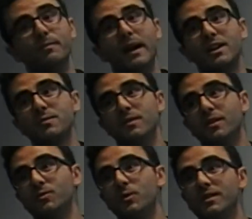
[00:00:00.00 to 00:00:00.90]
bash me
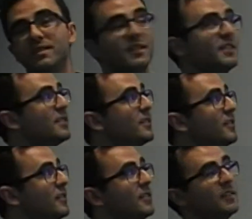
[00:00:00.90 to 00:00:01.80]
on Twitter
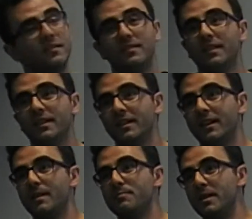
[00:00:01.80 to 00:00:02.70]
or
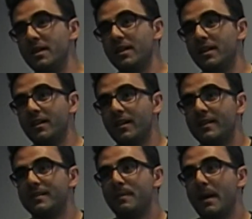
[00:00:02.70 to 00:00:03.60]
hit me and
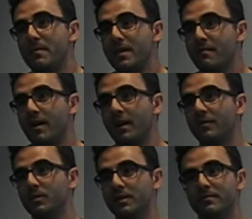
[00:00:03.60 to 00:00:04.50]
spam me
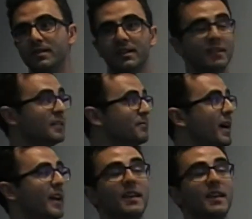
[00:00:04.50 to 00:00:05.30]
around with my